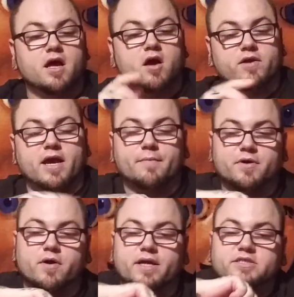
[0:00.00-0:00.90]
Okay, I'm going to
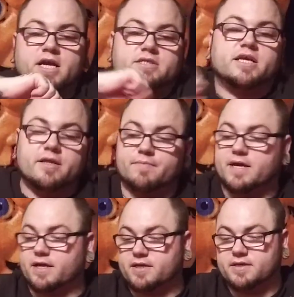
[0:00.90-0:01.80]
go ahead and change his head
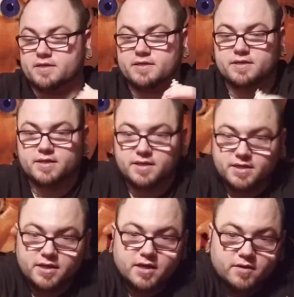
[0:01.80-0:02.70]
back.
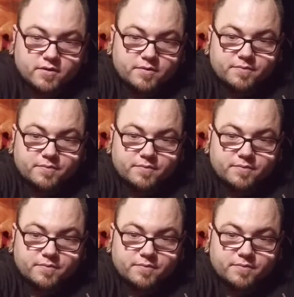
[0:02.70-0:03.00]
Oh,